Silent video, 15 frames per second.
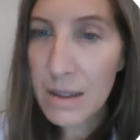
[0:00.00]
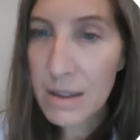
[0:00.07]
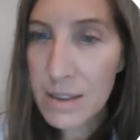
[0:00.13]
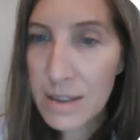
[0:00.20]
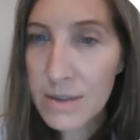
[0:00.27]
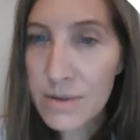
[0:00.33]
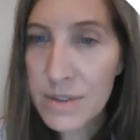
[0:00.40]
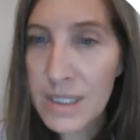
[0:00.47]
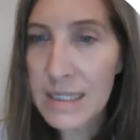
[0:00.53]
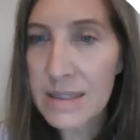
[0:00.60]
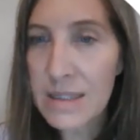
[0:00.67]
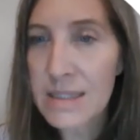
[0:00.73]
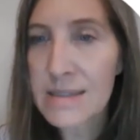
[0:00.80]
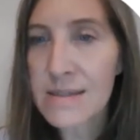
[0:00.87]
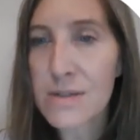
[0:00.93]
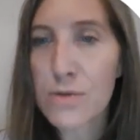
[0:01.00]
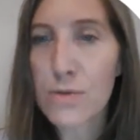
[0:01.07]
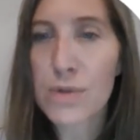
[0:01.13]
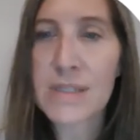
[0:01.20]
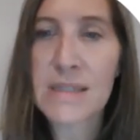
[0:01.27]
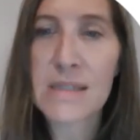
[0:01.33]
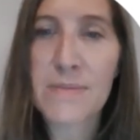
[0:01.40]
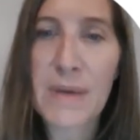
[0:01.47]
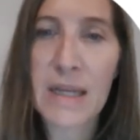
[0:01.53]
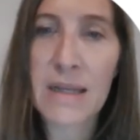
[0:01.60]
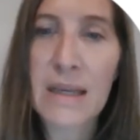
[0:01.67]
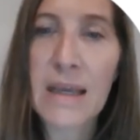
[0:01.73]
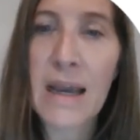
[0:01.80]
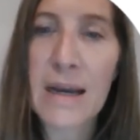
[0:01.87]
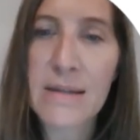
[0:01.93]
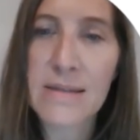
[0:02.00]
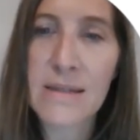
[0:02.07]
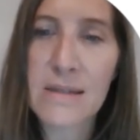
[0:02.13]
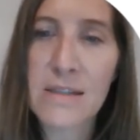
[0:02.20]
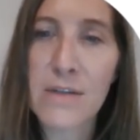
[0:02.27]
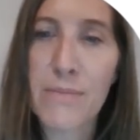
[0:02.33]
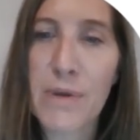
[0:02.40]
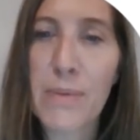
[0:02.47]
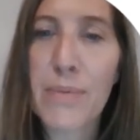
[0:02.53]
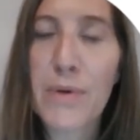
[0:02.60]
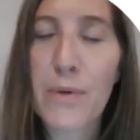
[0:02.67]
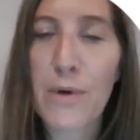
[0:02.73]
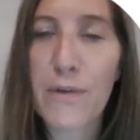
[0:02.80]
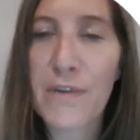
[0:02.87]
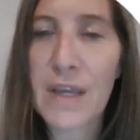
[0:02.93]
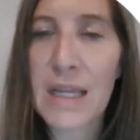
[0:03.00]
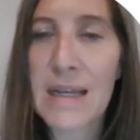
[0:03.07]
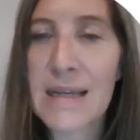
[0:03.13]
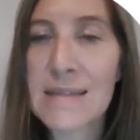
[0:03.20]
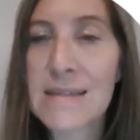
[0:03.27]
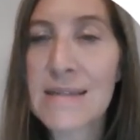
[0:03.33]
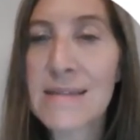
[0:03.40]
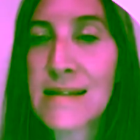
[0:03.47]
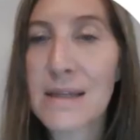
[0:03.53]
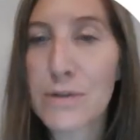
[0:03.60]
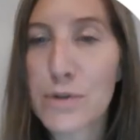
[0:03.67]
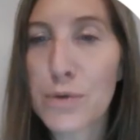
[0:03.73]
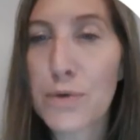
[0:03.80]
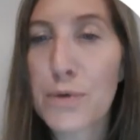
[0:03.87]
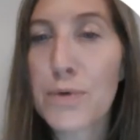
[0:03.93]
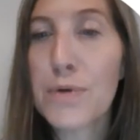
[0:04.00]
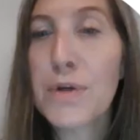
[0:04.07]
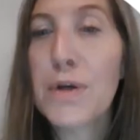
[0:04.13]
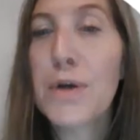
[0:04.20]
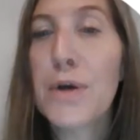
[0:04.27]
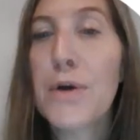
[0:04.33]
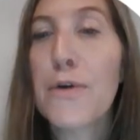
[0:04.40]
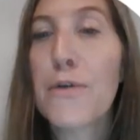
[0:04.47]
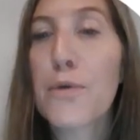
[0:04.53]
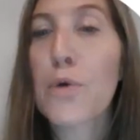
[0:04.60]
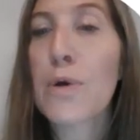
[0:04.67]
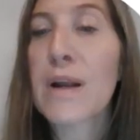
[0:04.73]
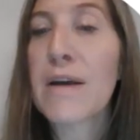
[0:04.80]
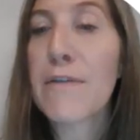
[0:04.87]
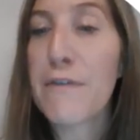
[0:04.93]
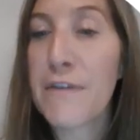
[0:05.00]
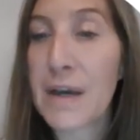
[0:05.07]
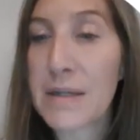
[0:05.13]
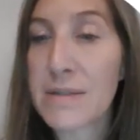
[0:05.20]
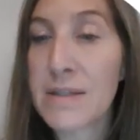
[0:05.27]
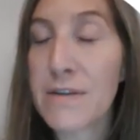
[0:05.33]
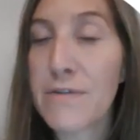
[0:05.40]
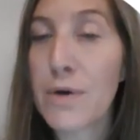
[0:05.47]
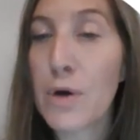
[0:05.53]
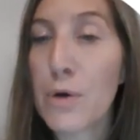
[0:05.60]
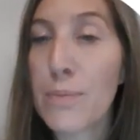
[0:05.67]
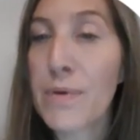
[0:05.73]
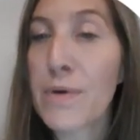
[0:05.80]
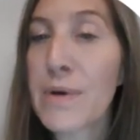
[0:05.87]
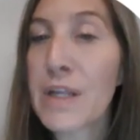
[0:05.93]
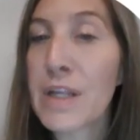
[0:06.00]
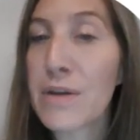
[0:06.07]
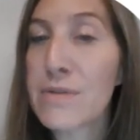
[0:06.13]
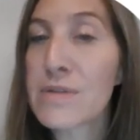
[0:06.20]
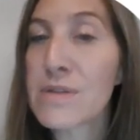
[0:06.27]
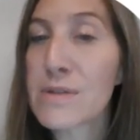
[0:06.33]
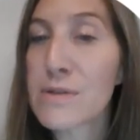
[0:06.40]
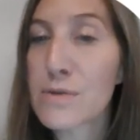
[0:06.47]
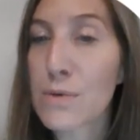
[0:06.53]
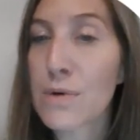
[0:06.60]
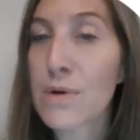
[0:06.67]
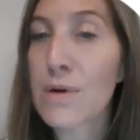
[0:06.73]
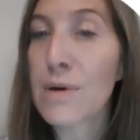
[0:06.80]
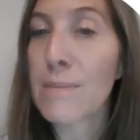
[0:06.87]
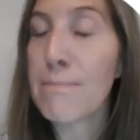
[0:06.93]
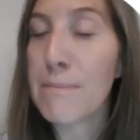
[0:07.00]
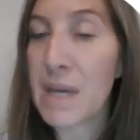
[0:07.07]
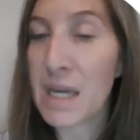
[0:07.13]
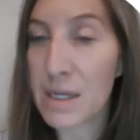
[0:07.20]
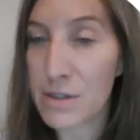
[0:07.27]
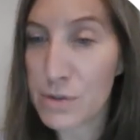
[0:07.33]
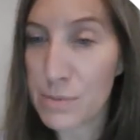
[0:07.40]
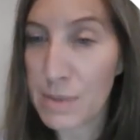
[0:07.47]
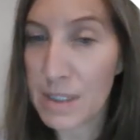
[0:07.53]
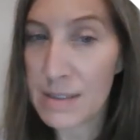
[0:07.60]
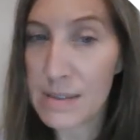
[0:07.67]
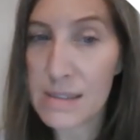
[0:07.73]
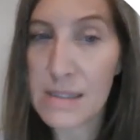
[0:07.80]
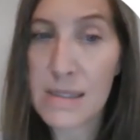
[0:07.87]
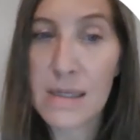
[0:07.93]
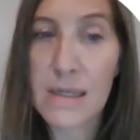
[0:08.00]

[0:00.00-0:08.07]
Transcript: Clinical guidelines endorse expanding access to buprenorphine as essential for effective opioid use disorder management.